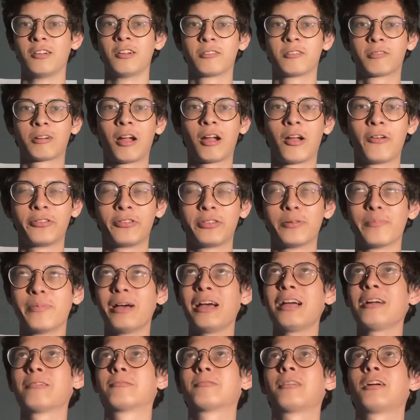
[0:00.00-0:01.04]
right off the
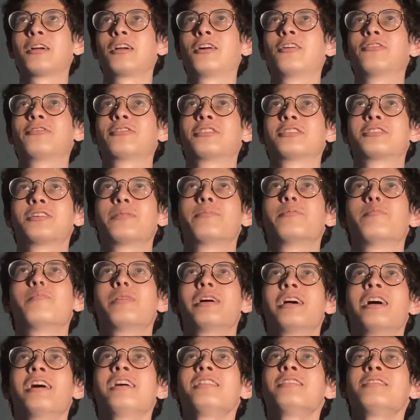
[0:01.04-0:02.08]
bat, right off the top of my
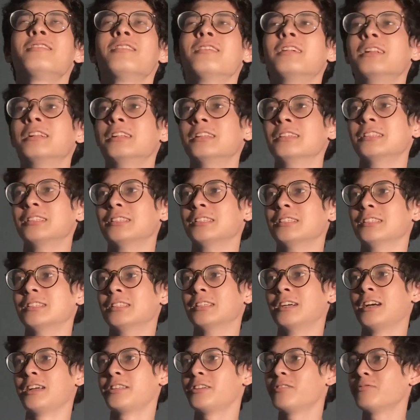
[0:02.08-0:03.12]
head.
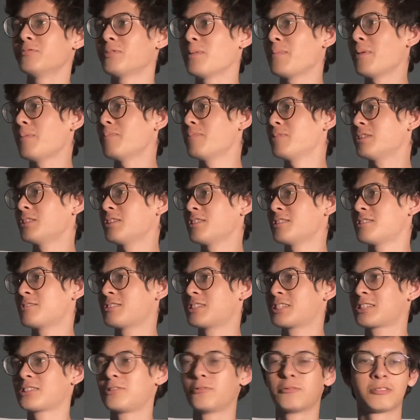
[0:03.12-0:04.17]
I don't remember the
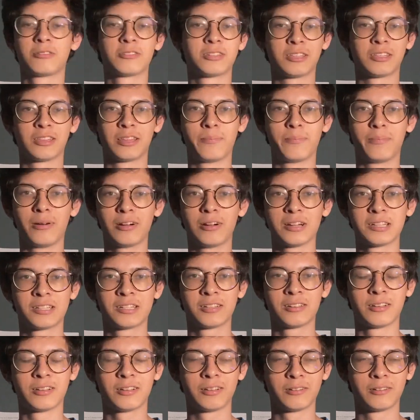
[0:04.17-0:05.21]
scores in the
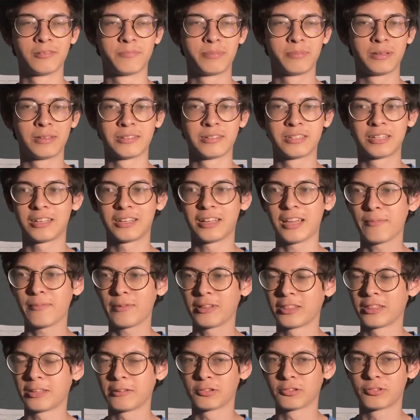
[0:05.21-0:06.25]
Barca Pilsen game. I
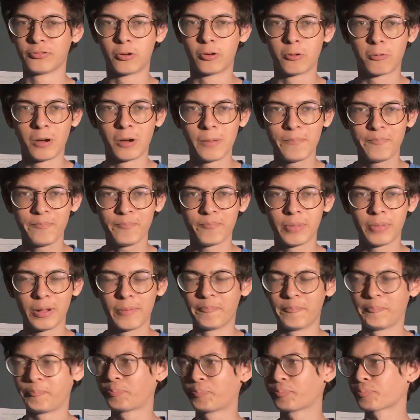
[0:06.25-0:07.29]
think it was 4-1,
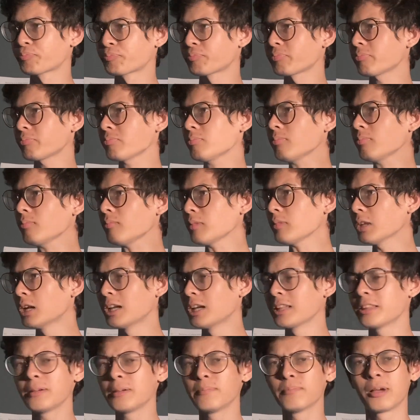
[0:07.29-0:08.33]
but
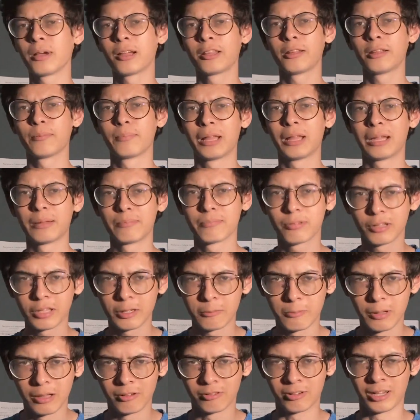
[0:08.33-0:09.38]
I think Bayern are playing pretty
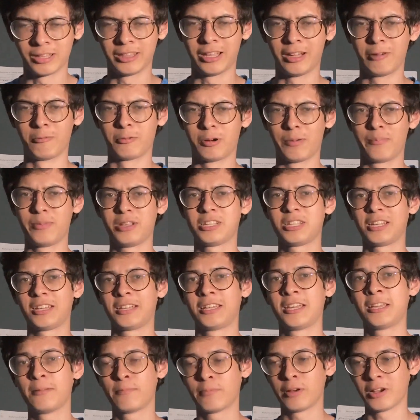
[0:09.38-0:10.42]
well right now. We're missing
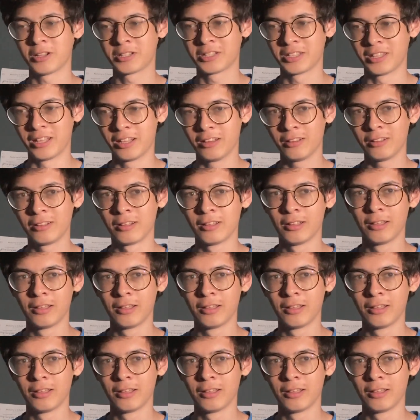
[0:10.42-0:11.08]
key personnel,